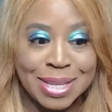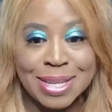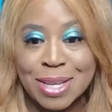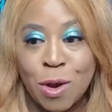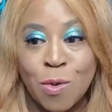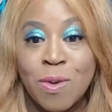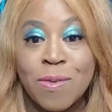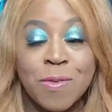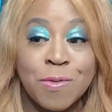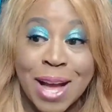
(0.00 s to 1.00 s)
So
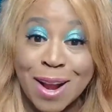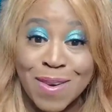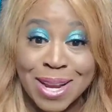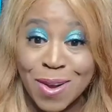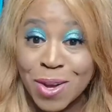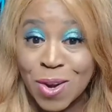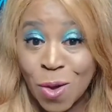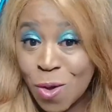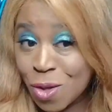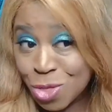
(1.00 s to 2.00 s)
firing on
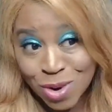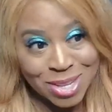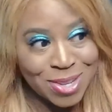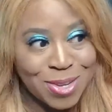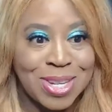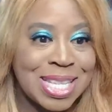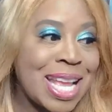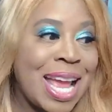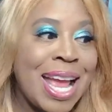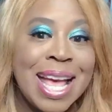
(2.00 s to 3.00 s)
all thrusters,
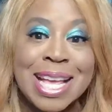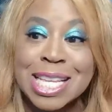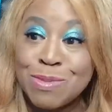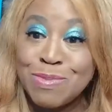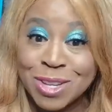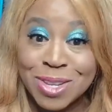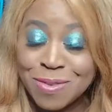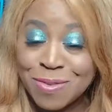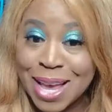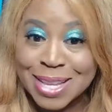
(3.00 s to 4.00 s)
special
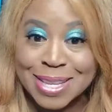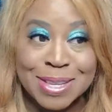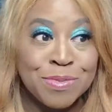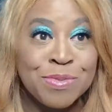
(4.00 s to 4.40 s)
effects,